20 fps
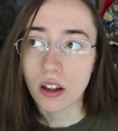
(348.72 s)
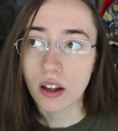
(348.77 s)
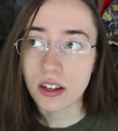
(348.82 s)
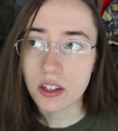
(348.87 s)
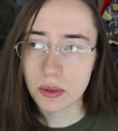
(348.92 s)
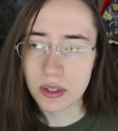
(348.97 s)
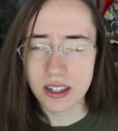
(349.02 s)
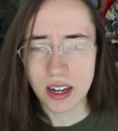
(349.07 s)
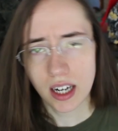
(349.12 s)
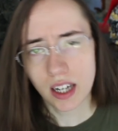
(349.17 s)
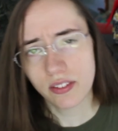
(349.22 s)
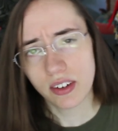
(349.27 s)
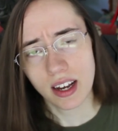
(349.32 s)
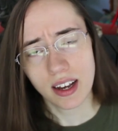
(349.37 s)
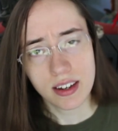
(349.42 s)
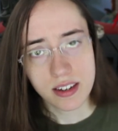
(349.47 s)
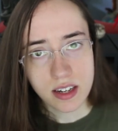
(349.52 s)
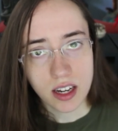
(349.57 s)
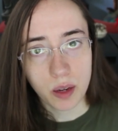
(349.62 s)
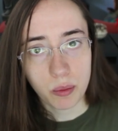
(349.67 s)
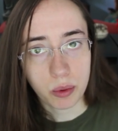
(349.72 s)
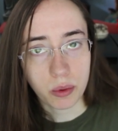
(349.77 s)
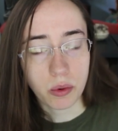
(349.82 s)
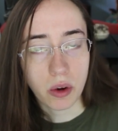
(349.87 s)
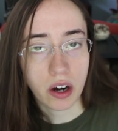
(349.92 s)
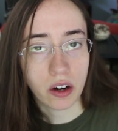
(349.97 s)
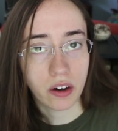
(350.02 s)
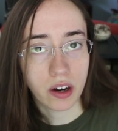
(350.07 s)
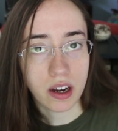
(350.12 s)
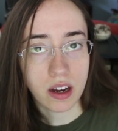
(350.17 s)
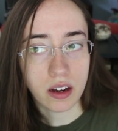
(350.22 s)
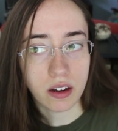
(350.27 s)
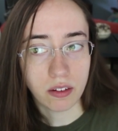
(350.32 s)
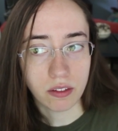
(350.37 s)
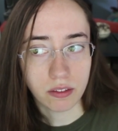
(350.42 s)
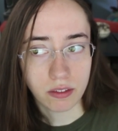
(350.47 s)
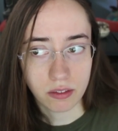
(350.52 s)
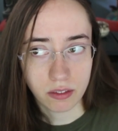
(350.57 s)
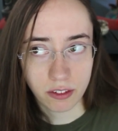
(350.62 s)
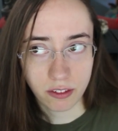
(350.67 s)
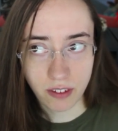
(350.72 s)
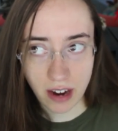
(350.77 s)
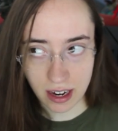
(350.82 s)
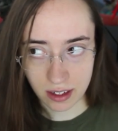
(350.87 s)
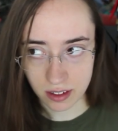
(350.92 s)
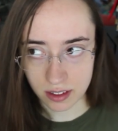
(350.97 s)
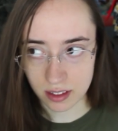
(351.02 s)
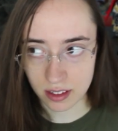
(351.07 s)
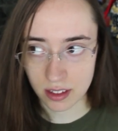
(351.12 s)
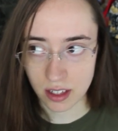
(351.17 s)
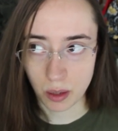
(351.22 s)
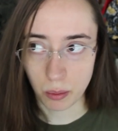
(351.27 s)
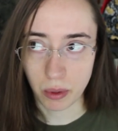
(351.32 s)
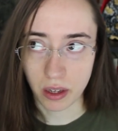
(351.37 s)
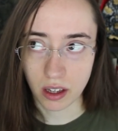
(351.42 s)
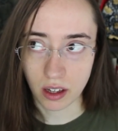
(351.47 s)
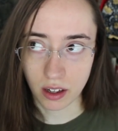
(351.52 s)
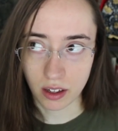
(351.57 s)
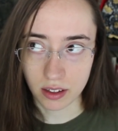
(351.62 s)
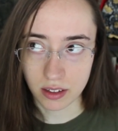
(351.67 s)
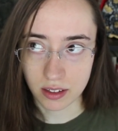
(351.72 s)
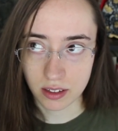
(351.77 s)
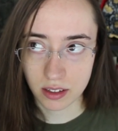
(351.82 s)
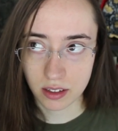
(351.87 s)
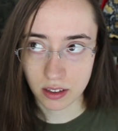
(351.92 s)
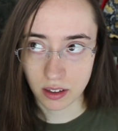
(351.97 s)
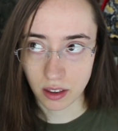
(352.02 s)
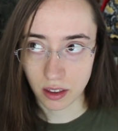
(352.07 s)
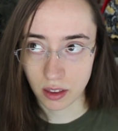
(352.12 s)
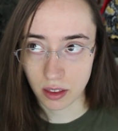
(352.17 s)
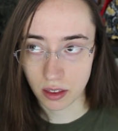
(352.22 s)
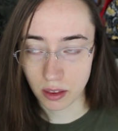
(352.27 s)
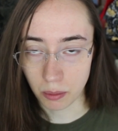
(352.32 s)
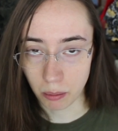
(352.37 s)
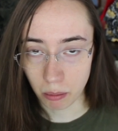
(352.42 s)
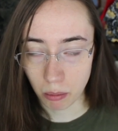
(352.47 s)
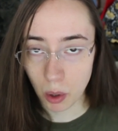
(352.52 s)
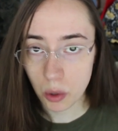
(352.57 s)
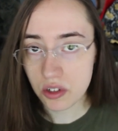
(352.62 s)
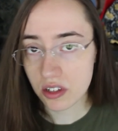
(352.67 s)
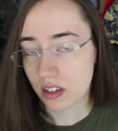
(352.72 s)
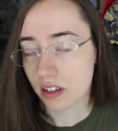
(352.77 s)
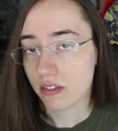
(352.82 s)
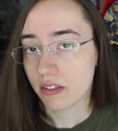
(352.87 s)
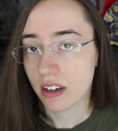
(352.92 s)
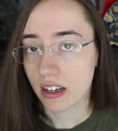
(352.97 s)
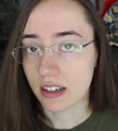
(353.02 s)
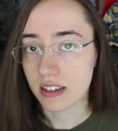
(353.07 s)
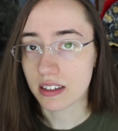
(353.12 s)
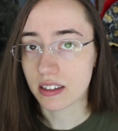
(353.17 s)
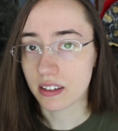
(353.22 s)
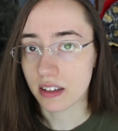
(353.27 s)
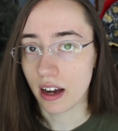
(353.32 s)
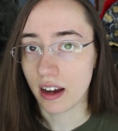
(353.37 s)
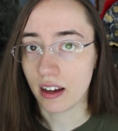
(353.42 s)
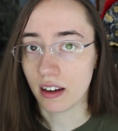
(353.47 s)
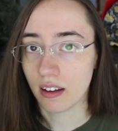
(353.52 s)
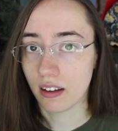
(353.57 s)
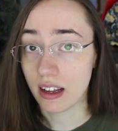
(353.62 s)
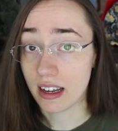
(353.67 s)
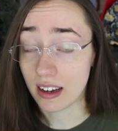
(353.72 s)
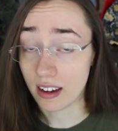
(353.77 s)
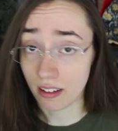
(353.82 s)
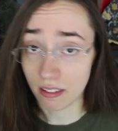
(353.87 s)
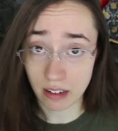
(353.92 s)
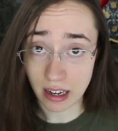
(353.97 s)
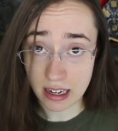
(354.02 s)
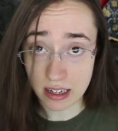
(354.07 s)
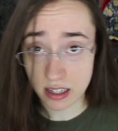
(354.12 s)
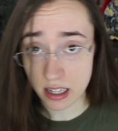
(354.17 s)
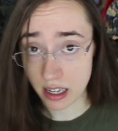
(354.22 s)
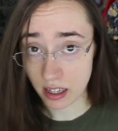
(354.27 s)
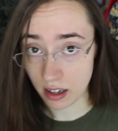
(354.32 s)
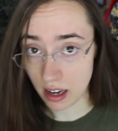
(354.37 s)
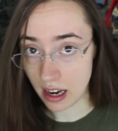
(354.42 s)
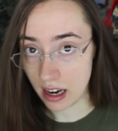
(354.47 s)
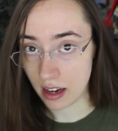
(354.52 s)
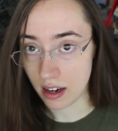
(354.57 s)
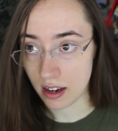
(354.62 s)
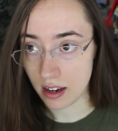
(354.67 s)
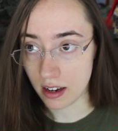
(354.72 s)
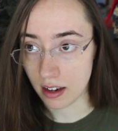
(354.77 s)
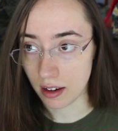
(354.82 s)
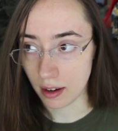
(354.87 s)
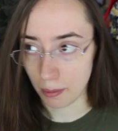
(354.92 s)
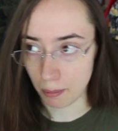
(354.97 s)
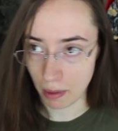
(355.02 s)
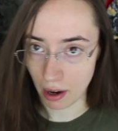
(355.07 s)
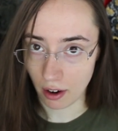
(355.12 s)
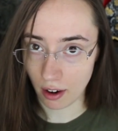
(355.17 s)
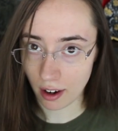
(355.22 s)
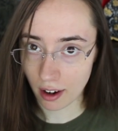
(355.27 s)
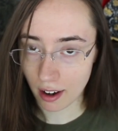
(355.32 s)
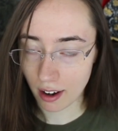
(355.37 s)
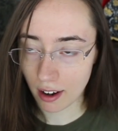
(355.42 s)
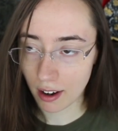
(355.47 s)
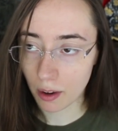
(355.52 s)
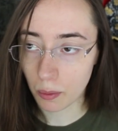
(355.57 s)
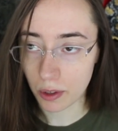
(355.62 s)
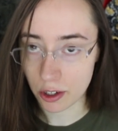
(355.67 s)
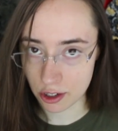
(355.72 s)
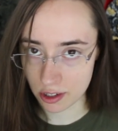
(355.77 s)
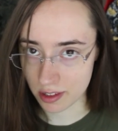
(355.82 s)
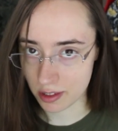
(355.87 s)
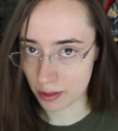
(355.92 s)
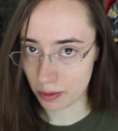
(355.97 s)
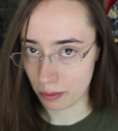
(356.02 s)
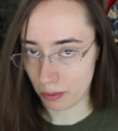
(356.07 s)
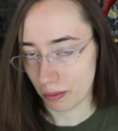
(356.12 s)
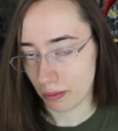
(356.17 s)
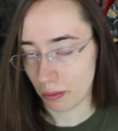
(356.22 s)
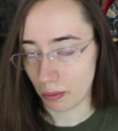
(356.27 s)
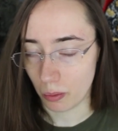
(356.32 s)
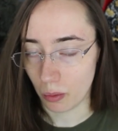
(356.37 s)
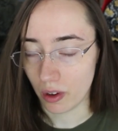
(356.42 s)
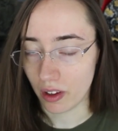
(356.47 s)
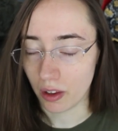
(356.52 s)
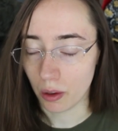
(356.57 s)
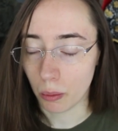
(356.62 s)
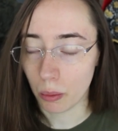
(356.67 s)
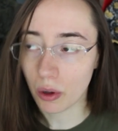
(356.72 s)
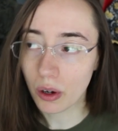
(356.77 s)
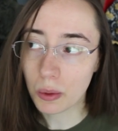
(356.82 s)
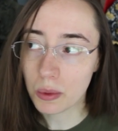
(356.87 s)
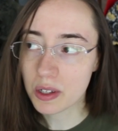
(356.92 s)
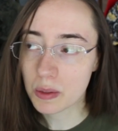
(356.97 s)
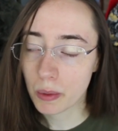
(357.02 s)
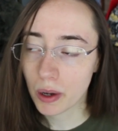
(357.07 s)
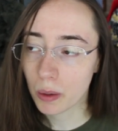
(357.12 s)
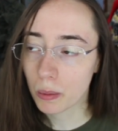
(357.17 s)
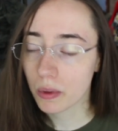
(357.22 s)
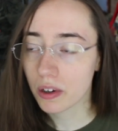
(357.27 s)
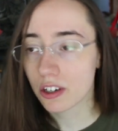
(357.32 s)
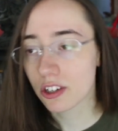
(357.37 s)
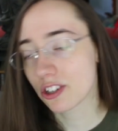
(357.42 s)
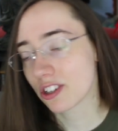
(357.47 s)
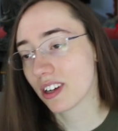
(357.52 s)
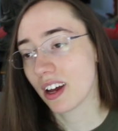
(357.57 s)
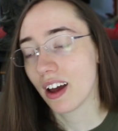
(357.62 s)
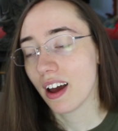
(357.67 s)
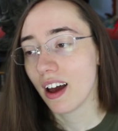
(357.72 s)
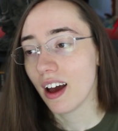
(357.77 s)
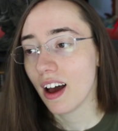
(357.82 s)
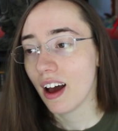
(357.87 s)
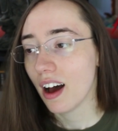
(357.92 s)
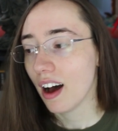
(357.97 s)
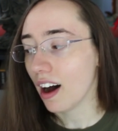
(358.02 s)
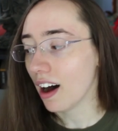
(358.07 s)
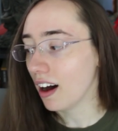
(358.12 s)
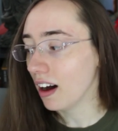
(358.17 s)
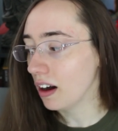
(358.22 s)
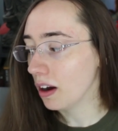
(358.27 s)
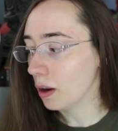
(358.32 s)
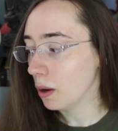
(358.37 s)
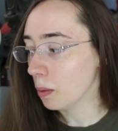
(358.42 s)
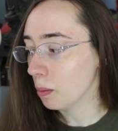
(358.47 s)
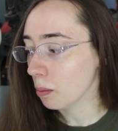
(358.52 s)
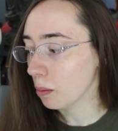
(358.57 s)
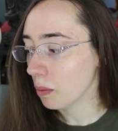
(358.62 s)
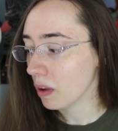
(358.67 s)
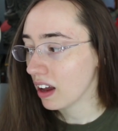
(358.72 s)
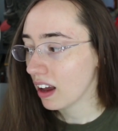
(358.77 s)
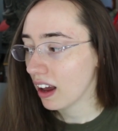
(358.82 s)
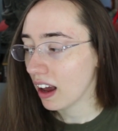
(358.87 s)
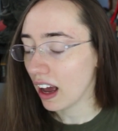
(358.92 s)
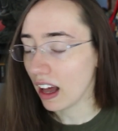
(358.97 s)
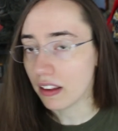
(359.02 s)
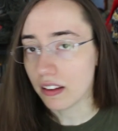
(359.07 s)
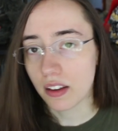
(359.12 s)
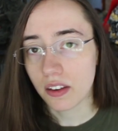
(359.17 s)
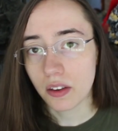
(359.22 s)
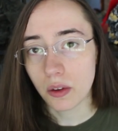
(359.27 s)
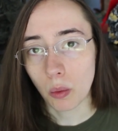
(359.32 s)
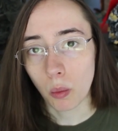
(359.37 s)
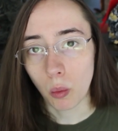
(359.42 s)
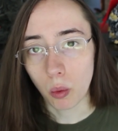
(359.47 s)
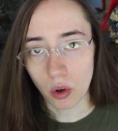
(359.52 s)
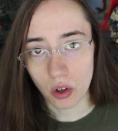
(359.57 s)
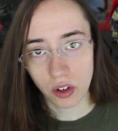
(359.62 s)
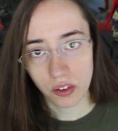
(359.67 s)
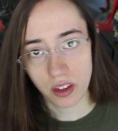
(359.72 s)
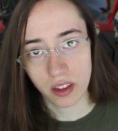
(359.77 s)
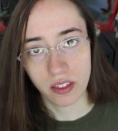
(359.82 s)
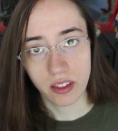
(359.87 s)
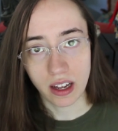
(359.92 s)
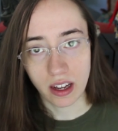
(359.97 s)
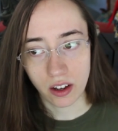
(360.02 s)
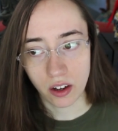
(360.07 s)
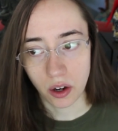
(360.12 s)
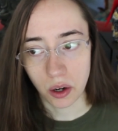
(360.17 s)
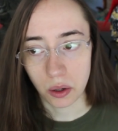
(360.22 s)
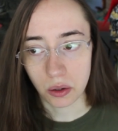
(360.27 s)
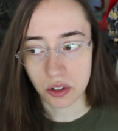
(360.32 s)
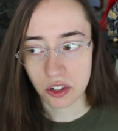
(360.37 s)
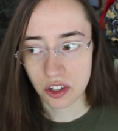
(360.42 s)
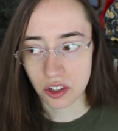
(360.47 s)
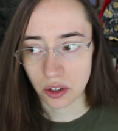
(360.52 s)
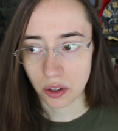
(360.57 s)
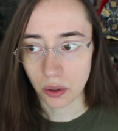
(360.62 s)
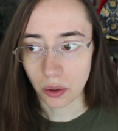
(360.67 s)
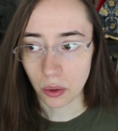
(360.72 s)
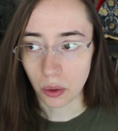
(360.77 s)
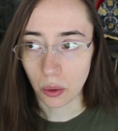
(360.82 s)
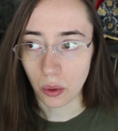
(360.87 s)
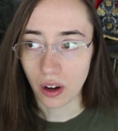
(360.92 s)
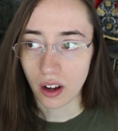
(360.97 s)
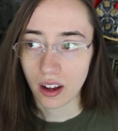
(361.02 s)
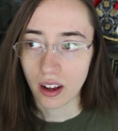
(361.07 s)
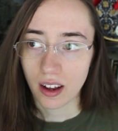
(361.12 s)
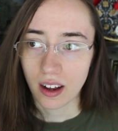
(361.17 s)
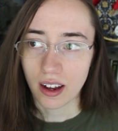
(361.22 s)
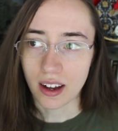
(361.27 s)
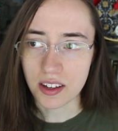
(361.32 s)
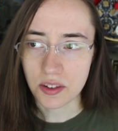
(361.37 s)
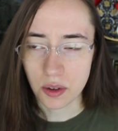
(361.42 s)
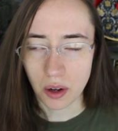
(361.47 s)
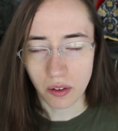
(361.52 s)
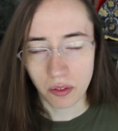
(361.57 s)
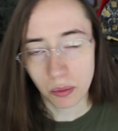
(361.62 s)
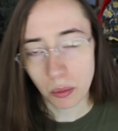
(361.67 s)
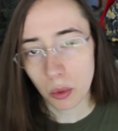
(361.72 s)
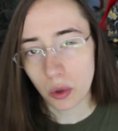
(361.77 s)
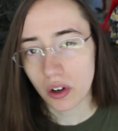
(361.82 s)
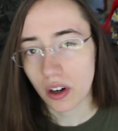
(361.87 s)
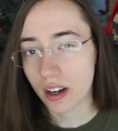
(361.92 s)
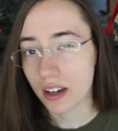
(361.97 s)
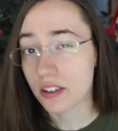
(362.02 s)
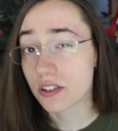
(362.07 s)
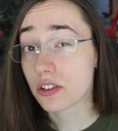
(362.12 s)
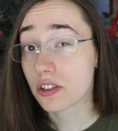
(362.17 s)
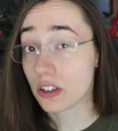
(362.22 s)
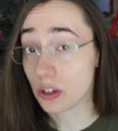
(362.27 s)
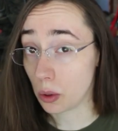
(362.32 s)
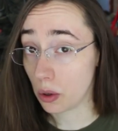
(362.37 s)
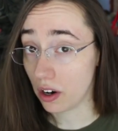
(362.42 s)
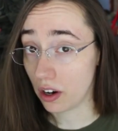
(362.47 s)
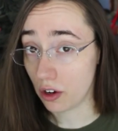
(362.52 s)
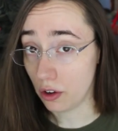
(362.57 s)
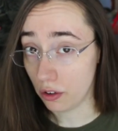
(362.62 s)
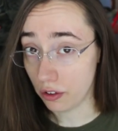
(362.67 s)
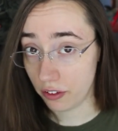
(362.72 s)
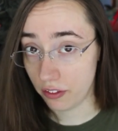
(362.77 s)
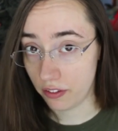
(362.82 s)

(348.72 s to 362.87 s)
So it's kind of a contemporary fantasy because most of it is set in like 1980 America, which is when the book was published. Um, and then the world that they go to is a more historical